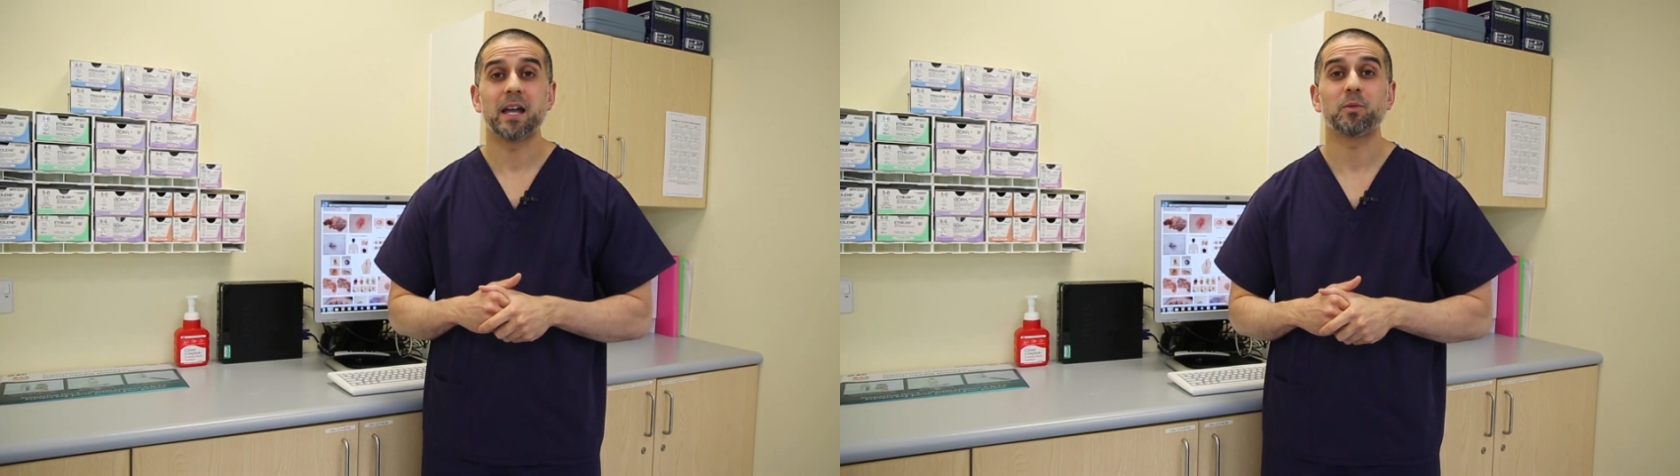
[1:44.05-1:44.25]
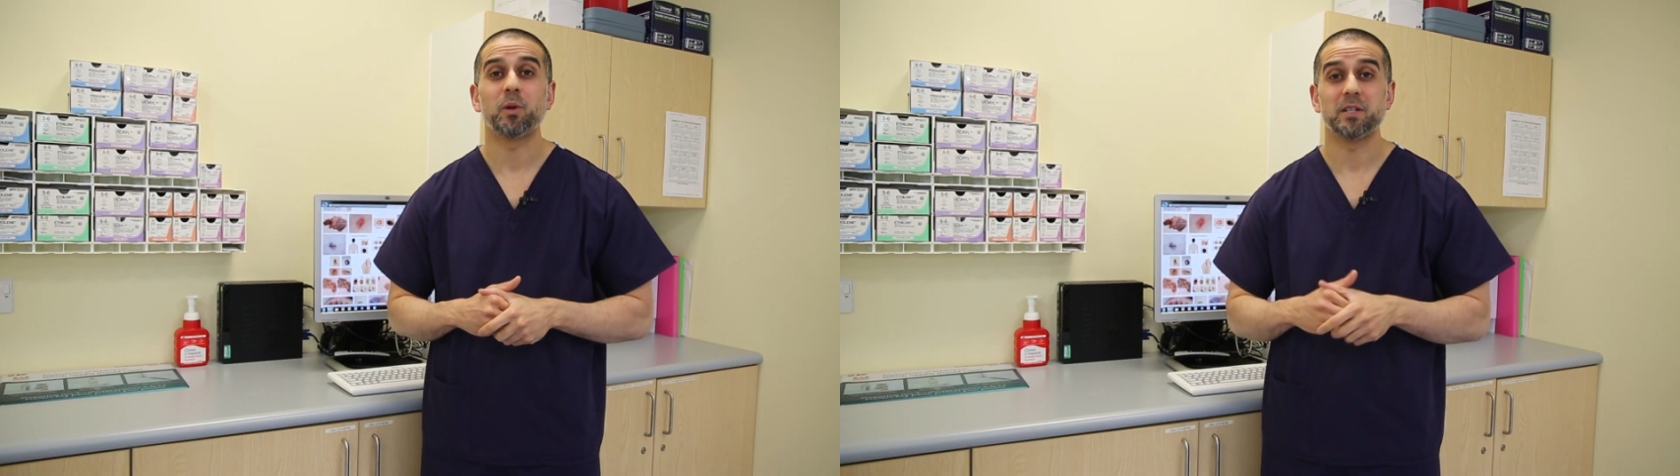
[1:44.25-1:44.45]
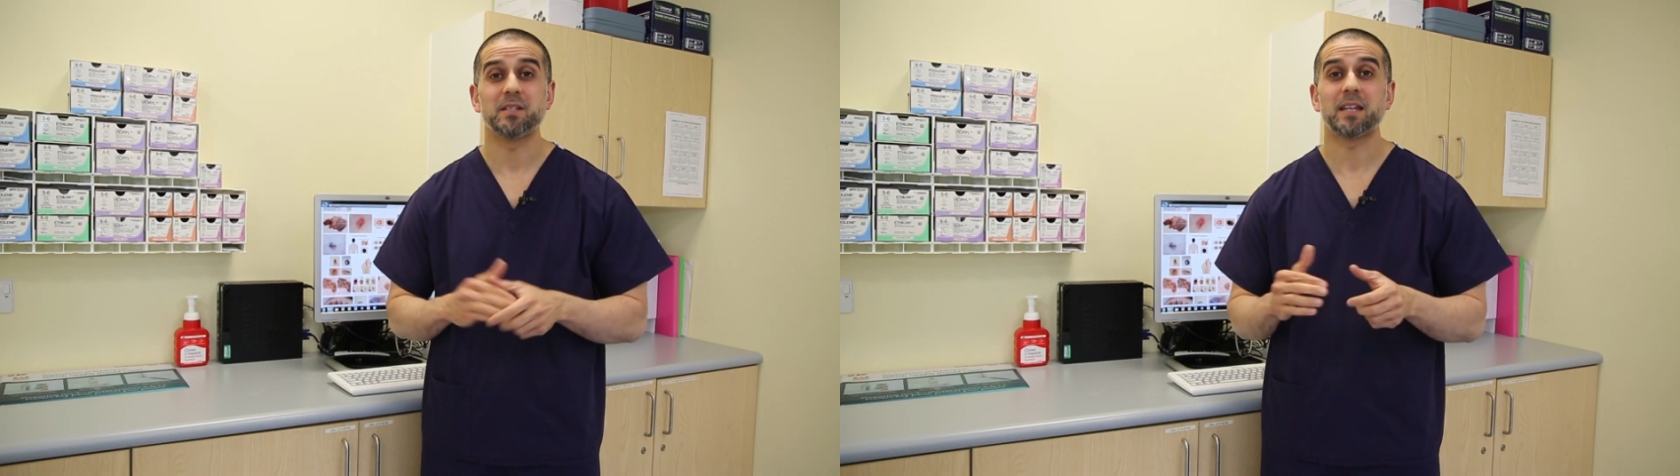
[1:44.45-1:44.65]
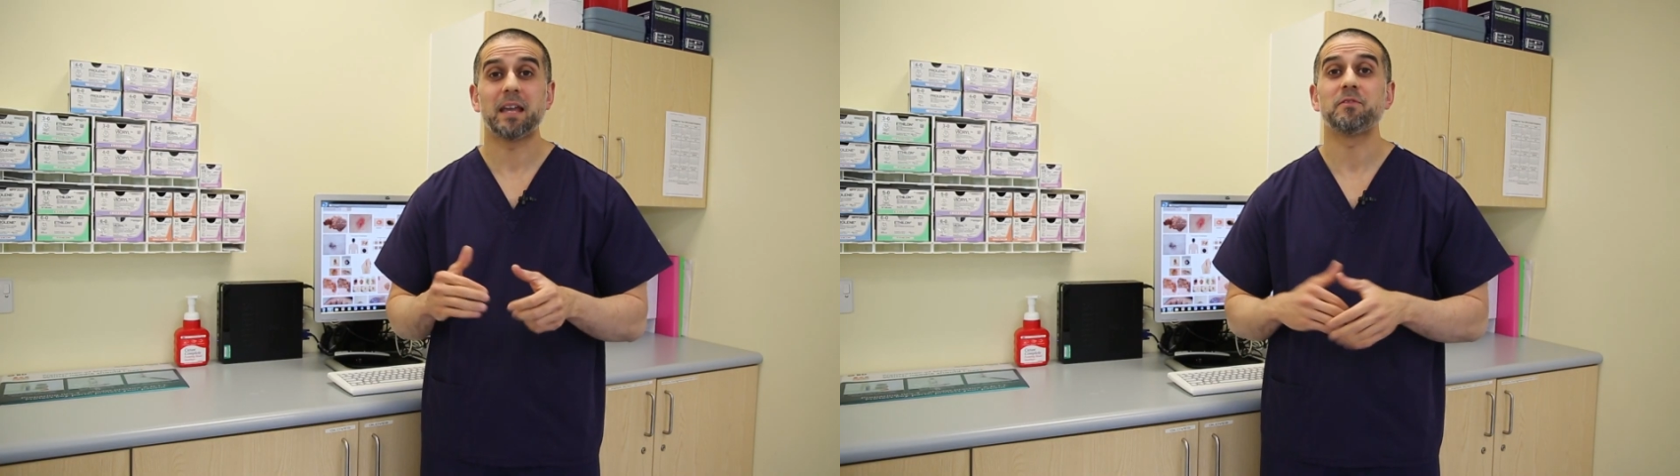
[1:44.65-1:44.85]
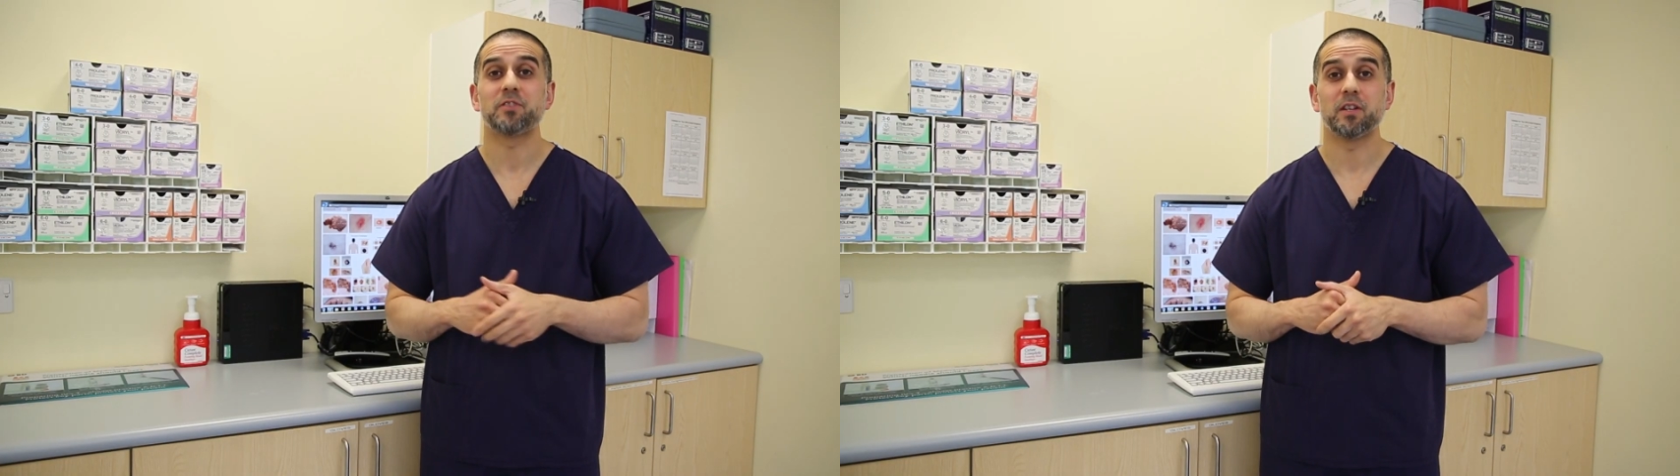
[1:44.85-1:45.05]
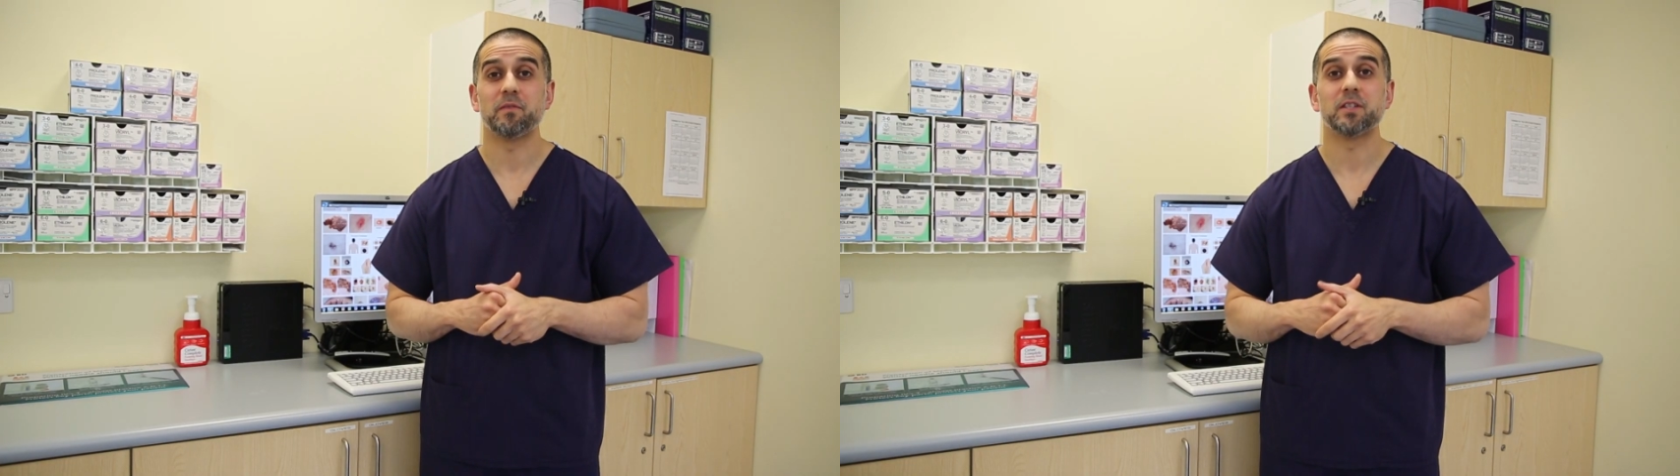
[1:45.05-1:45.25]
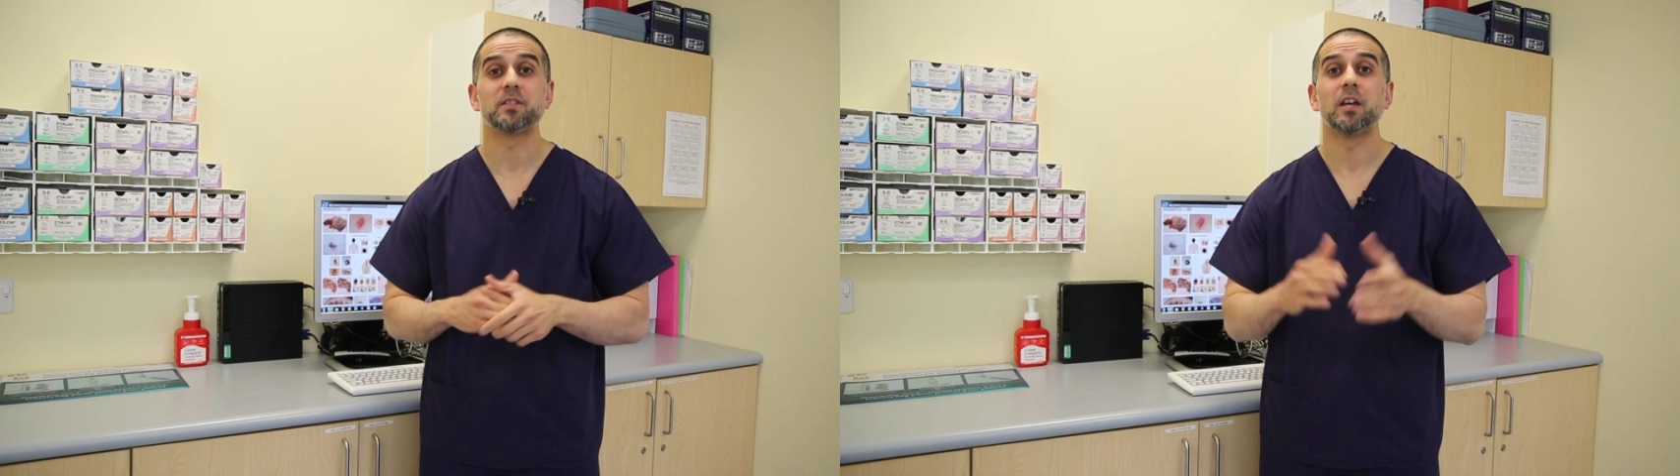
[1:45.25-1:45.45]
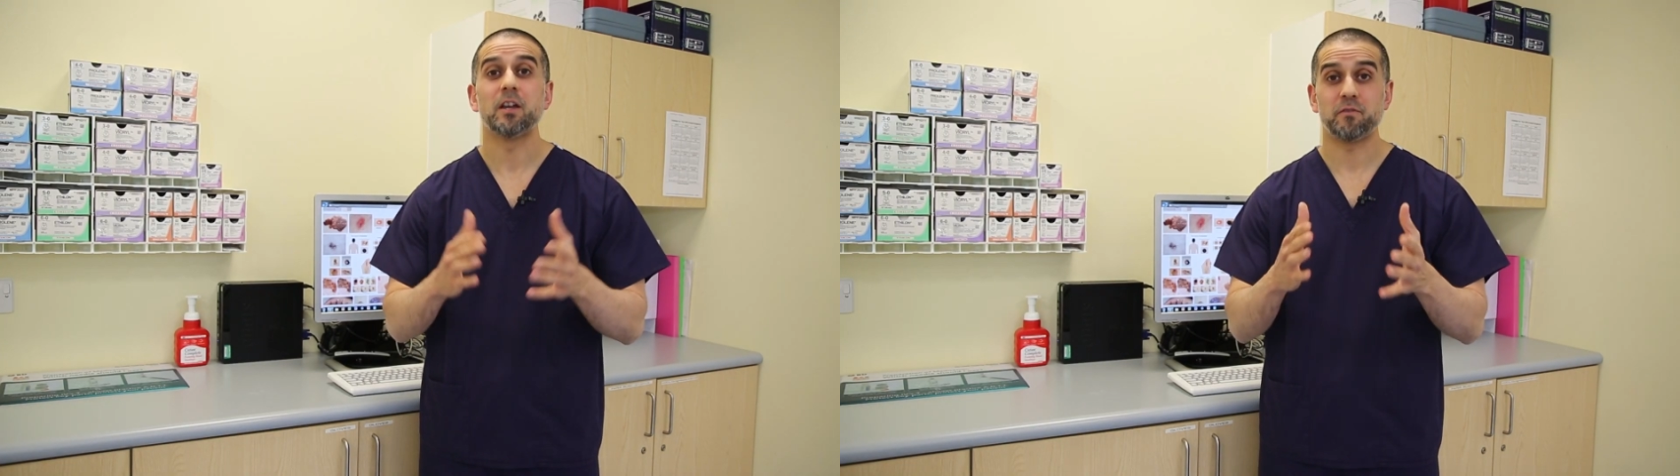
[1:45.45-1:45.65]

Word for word: high quality safe service